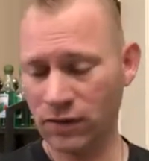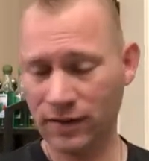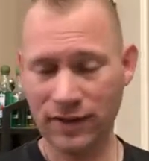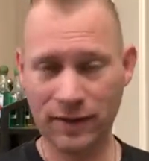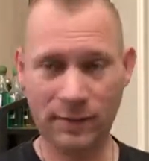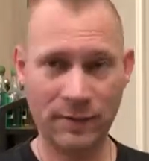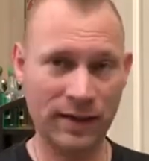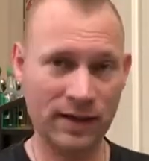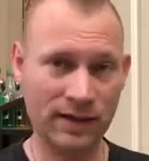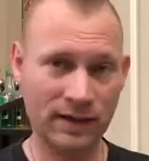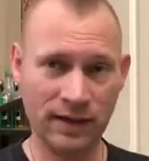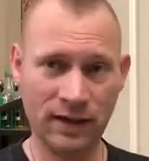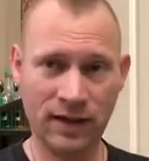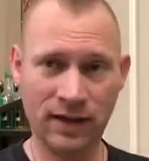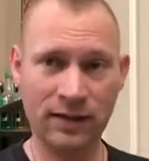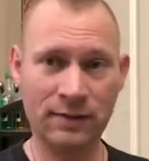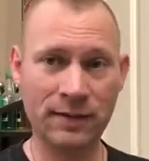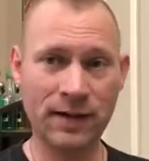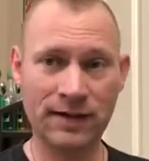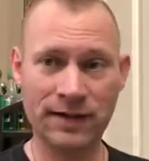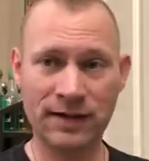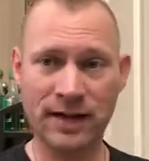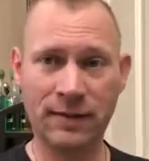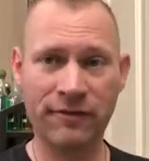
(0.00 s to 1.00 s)
like in
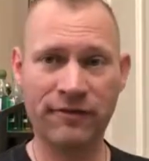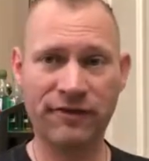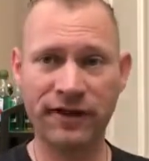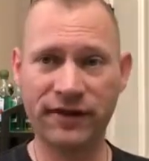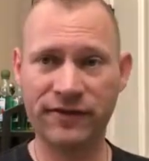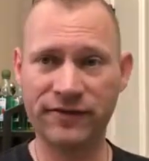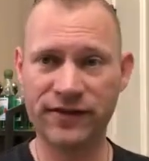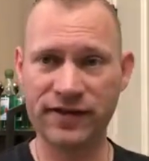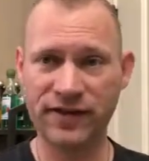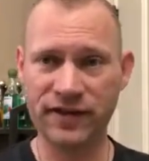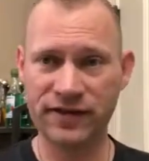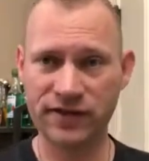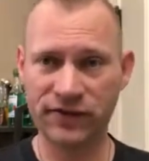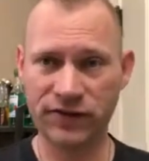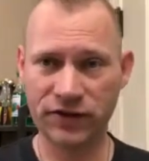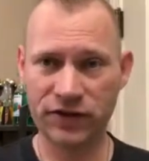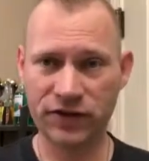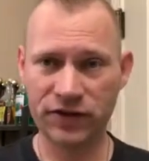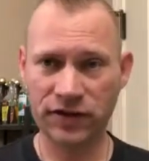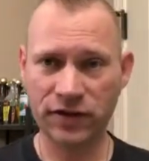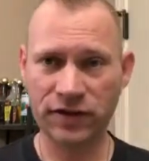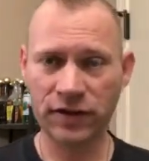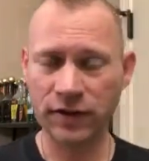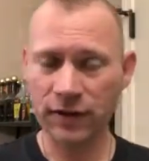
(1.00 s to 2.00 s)
my top 5 scents for
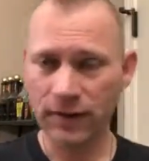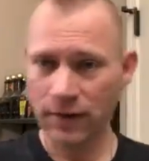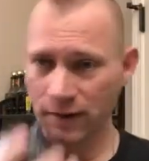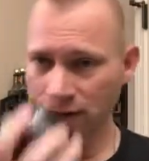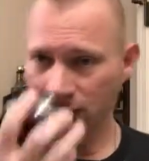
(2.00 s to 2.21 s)
sure.